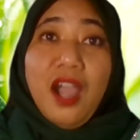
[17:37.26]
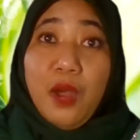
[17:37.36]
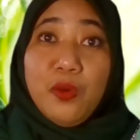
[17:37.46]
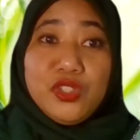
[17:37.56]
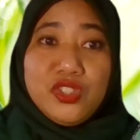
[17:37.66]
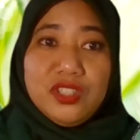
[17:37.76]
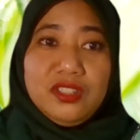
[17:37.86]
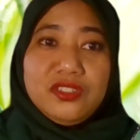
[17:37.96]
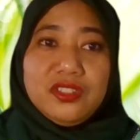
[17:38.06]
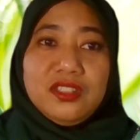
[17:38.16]
Our
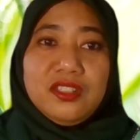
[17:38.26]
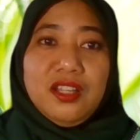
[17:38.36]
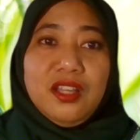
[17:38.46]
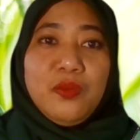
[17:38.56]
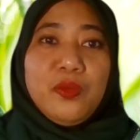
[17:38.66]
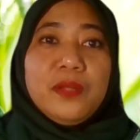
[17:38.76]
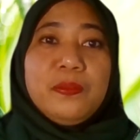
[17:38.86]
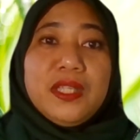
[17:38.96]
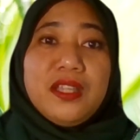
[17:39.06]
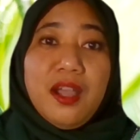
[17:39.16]
children will
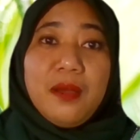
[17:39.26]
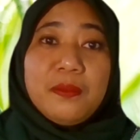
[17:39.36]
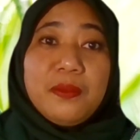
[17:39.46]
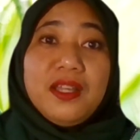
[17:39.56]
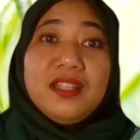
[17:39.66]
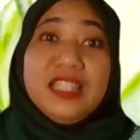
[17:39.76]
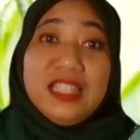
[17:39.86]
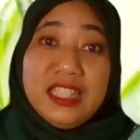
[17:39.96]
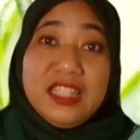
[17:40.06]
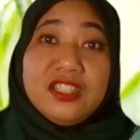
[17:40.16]
become the
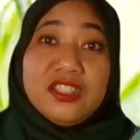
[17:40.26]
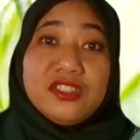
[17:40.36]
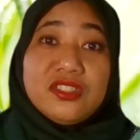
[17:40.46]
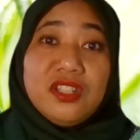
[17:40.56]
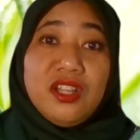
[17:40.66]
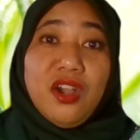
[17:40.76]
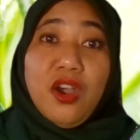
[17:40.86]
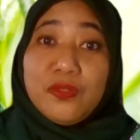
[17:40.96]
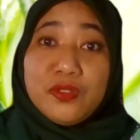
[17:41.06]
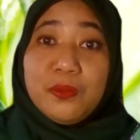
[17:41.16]
leaders
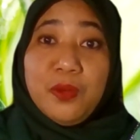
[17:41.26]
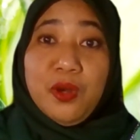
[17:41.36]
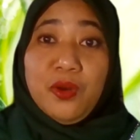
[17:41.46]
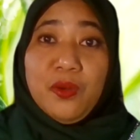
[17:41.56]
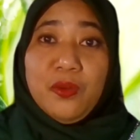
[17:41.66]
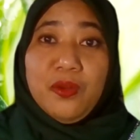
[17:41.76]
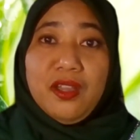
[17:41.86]
of tomorrow.